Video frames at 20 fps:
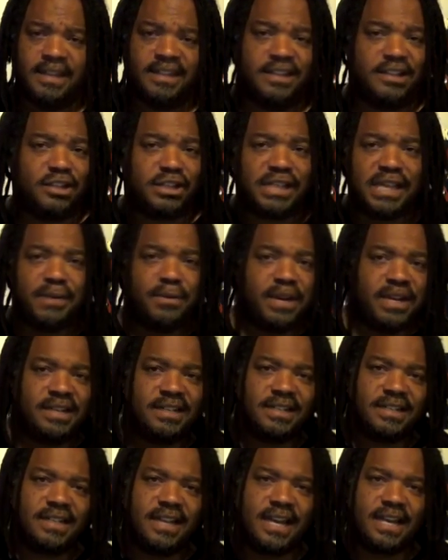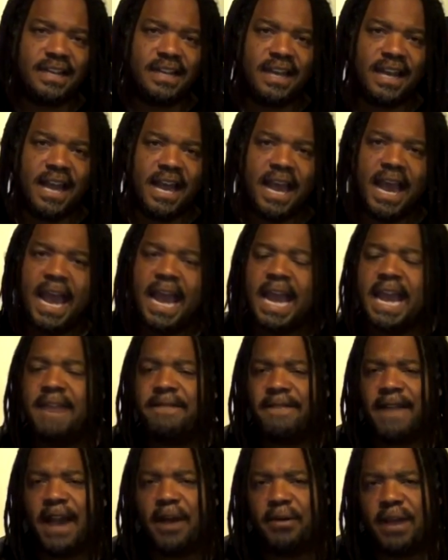Did you see what he just did? He
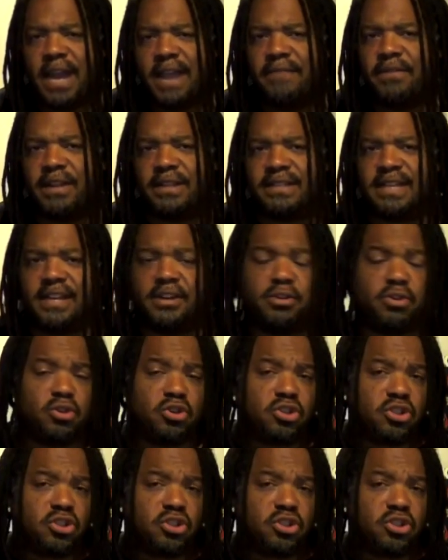found evidence that under